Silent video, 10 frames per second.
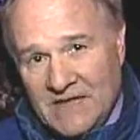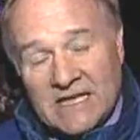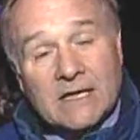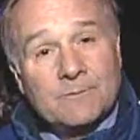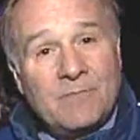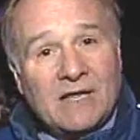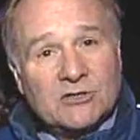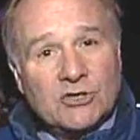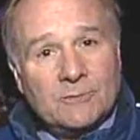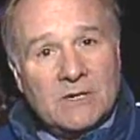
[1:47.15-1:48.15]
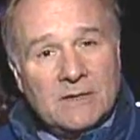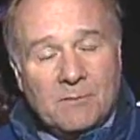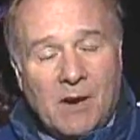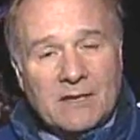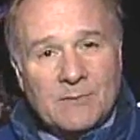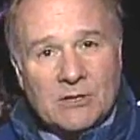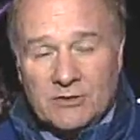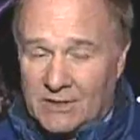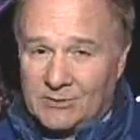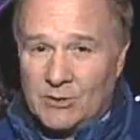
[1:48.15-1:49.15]
In Belgium, Mike Miller,
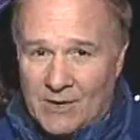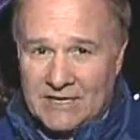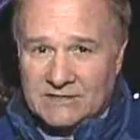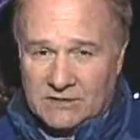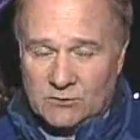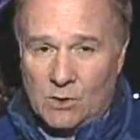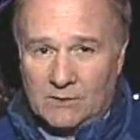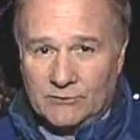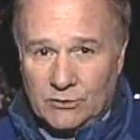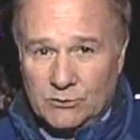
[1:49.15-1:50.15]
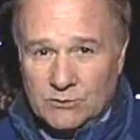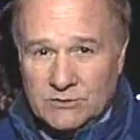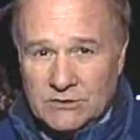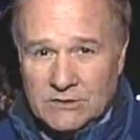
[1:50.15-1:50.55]
WISN 12 News.